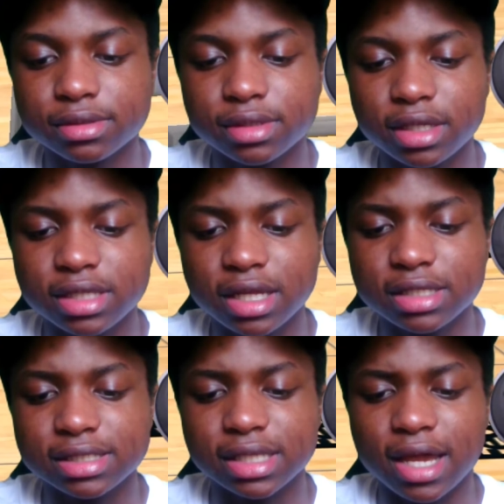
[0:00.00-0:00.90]
Let's get
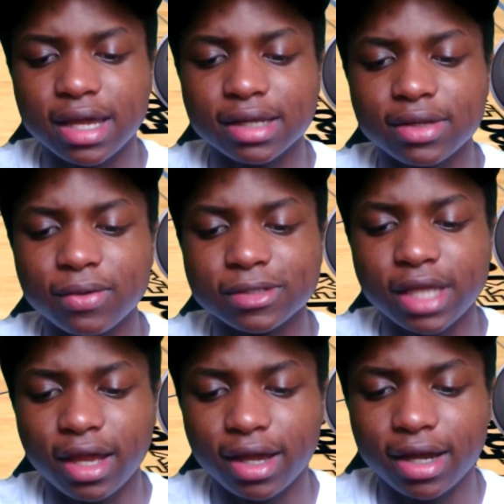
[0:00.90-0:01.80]
it to Zion though.
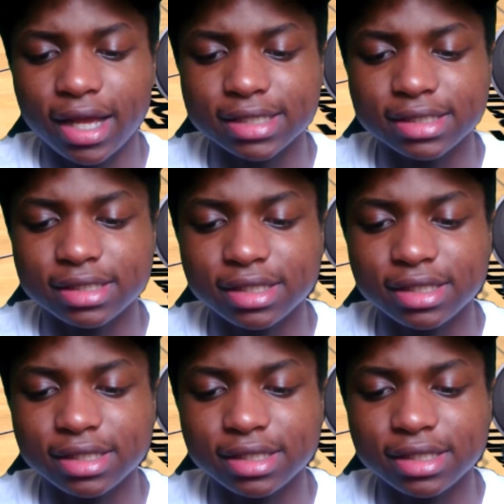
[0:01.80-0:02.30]
Zion has